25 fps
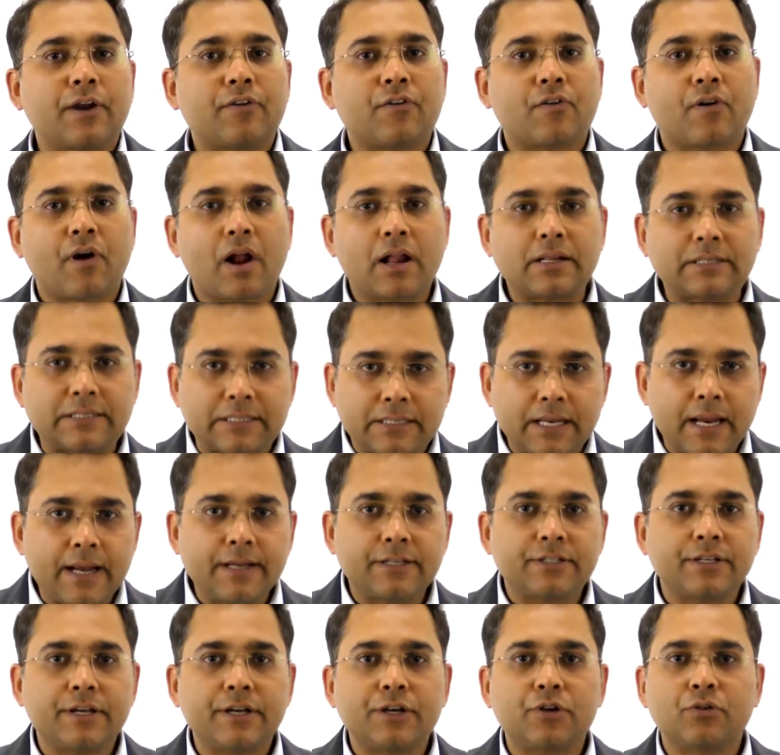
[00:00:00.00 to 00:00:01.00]
that
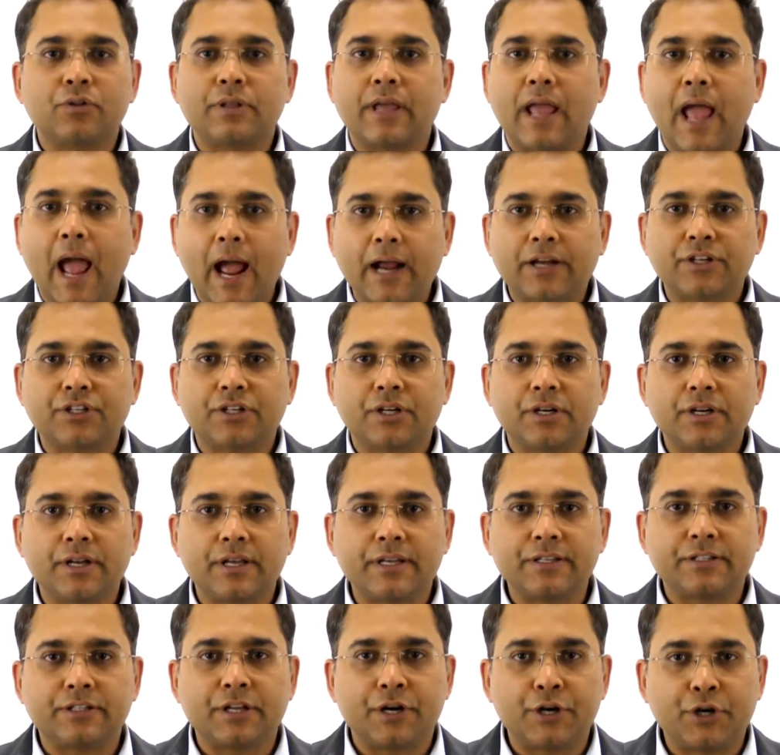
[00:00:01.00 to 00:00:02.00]
translates into the action
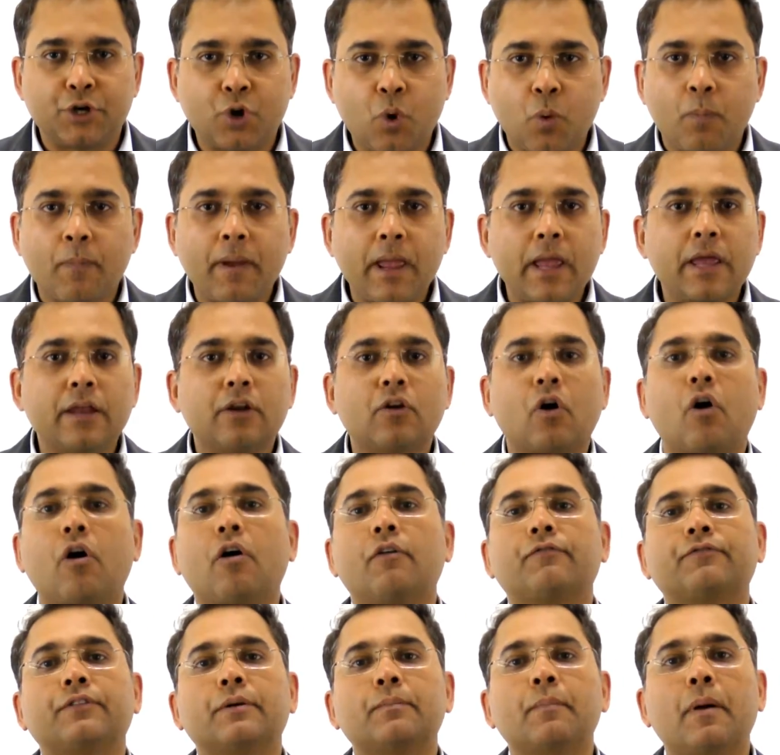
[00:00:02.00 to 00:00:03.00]
is the domain
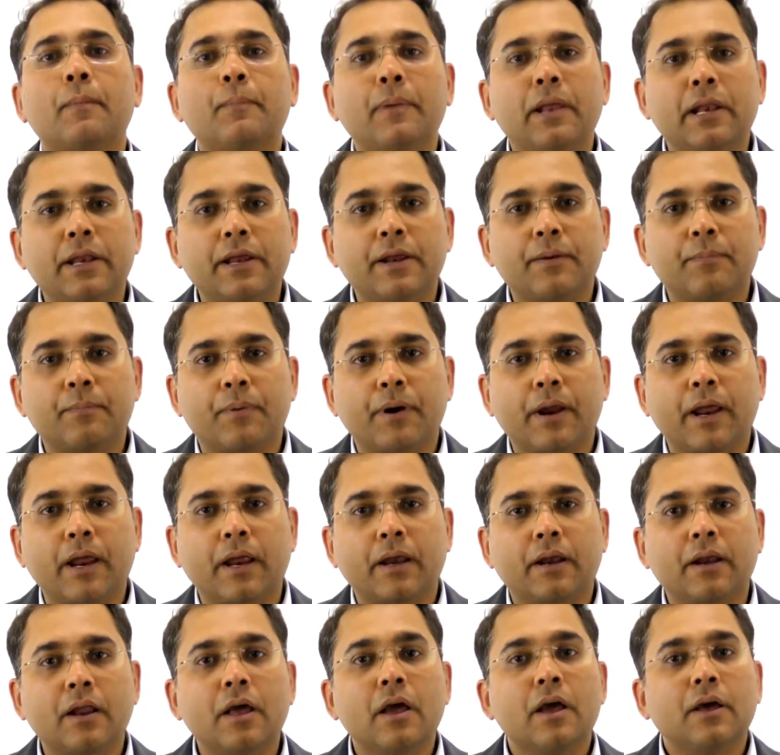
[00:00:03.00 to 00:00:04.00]
of the mammalian
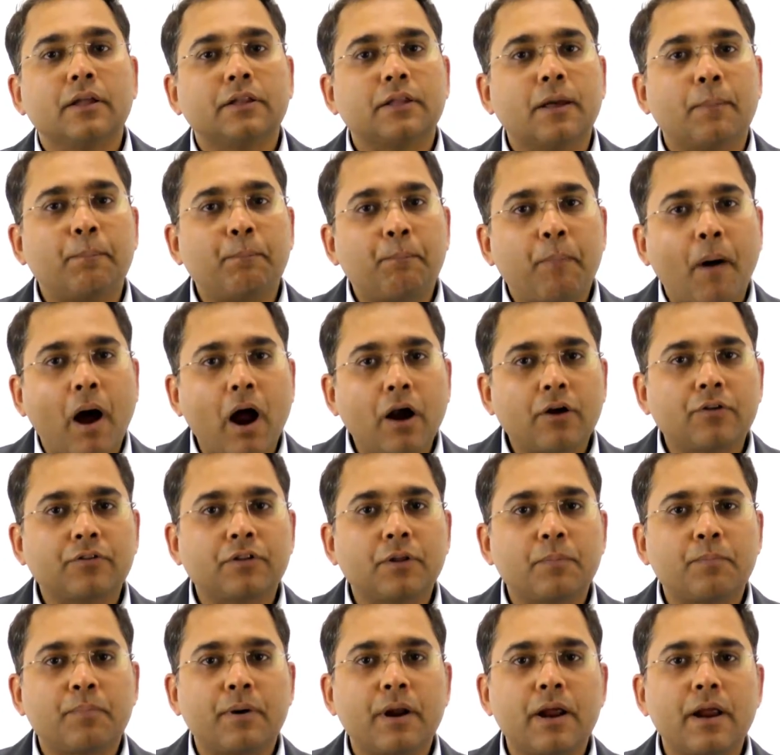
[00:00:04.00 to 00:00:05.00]
brain, the part of
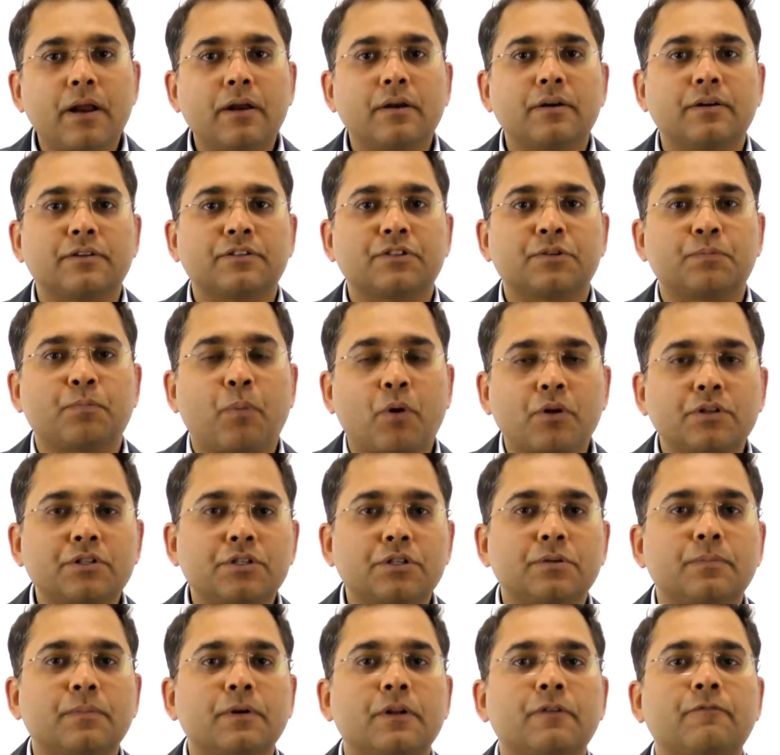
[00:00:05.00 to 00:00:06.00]
the brain
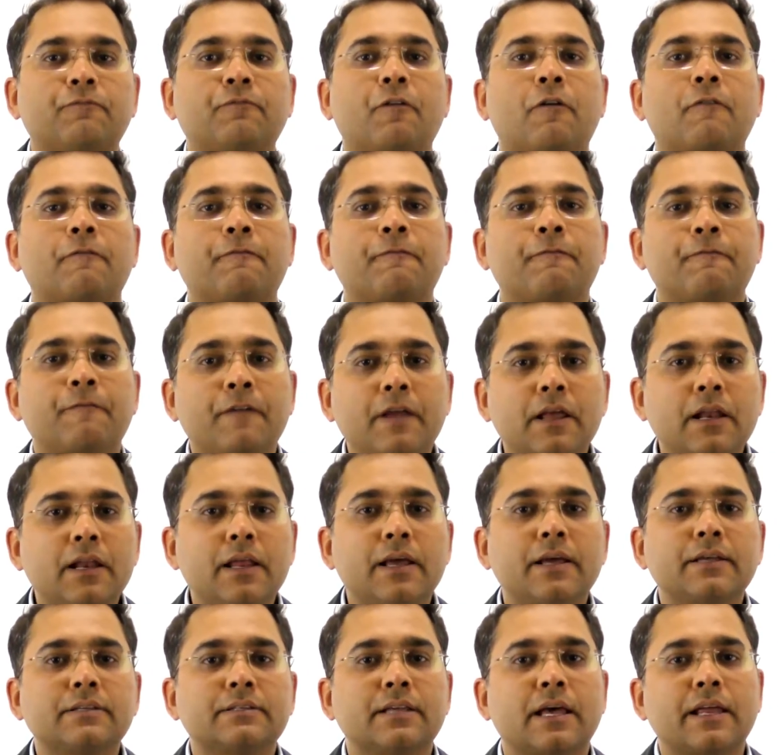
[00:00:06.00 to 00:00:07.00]
responsible for
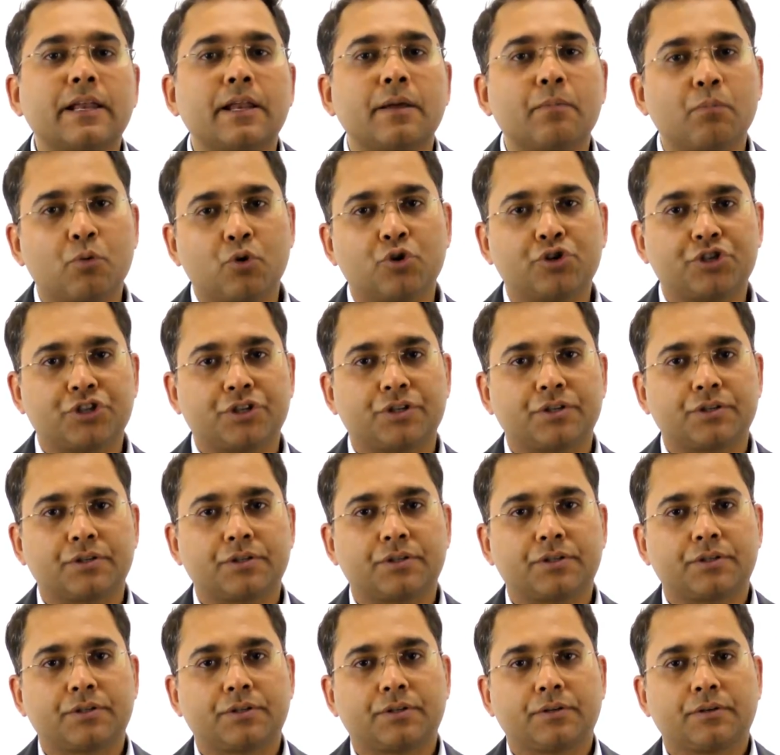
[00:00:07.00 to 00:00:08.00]
feelings and
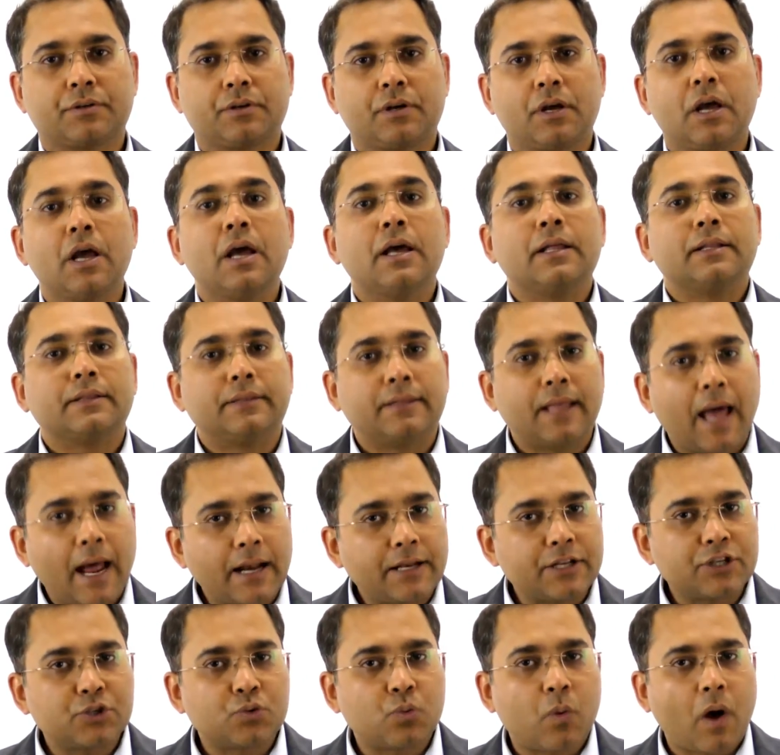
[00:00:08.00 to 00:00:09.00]
emotions.
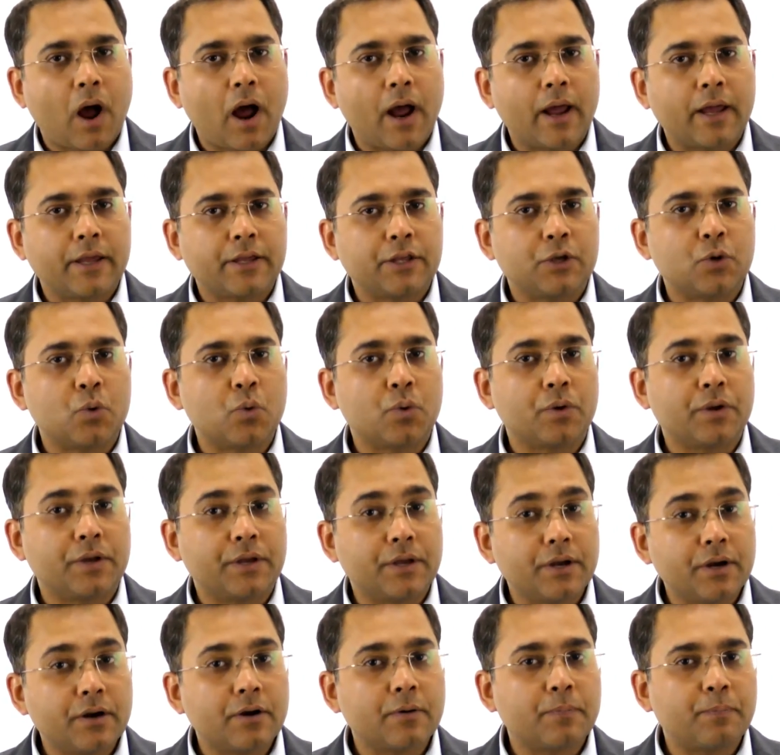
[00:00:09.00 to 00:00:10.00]
That is why you
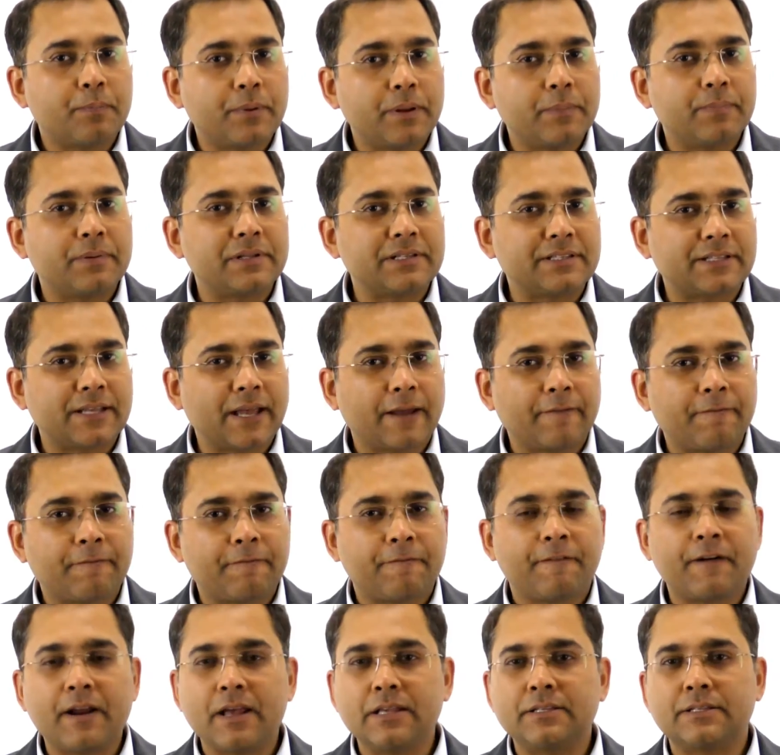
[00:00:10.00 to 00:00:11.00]
hear people say
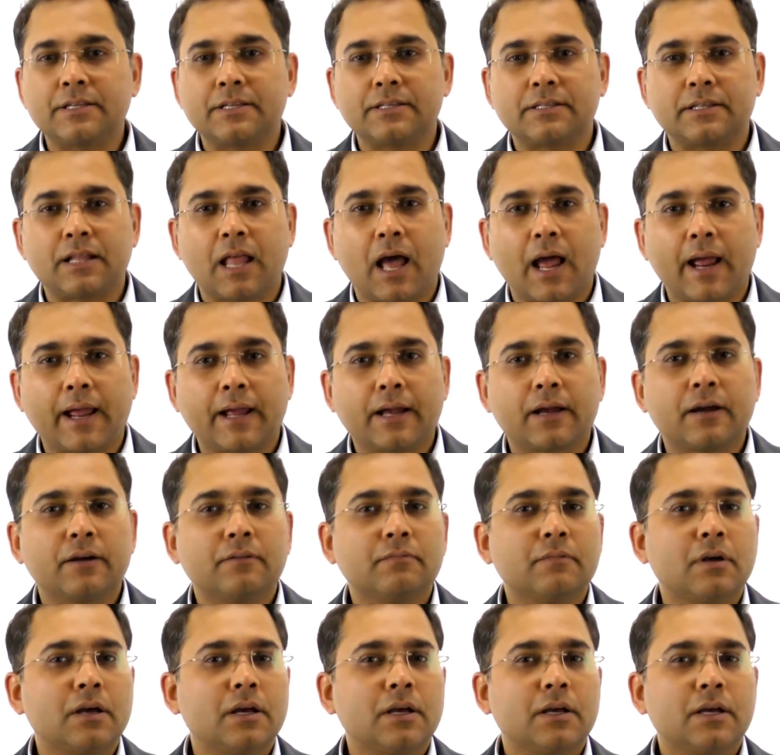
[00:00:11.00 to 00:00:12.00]
phrases like,
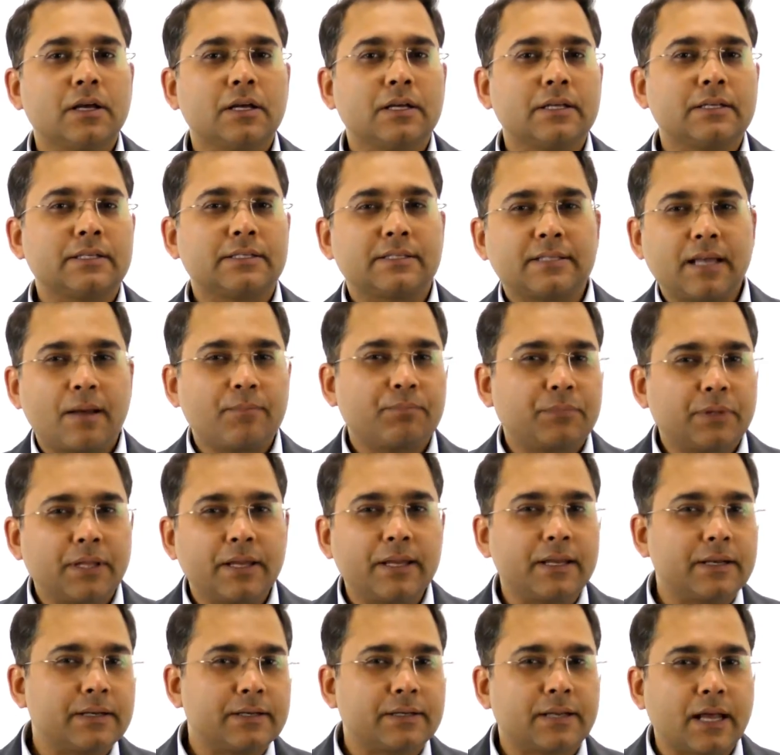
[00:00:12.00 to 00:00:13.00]

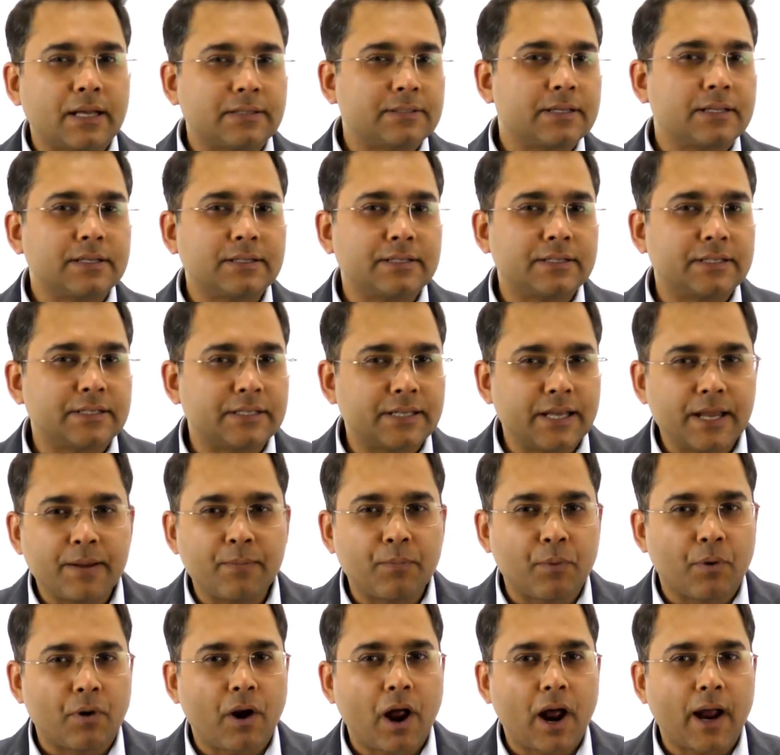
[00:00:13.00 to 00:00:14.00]
"Something doesn't
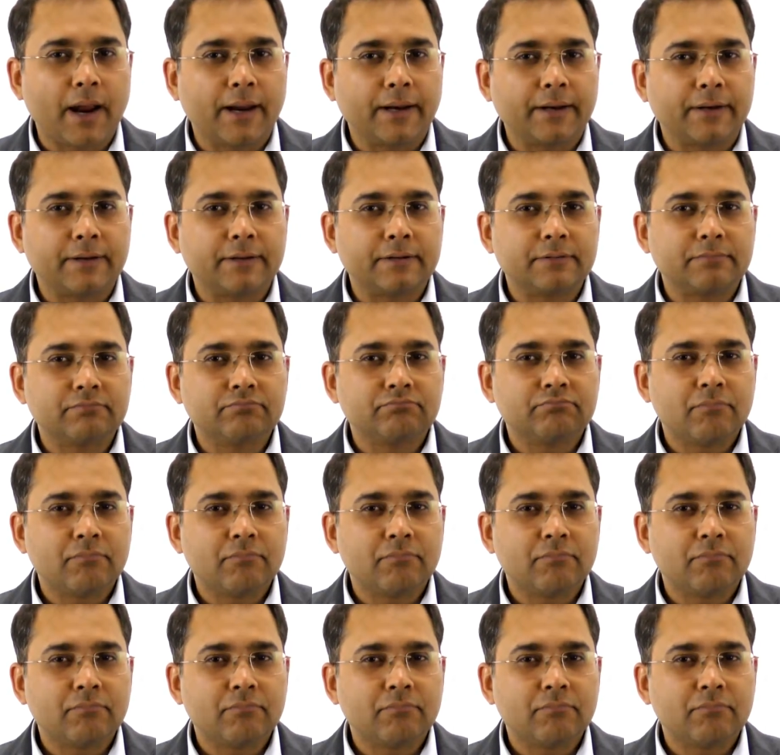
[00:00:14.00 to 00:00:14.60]
seem right.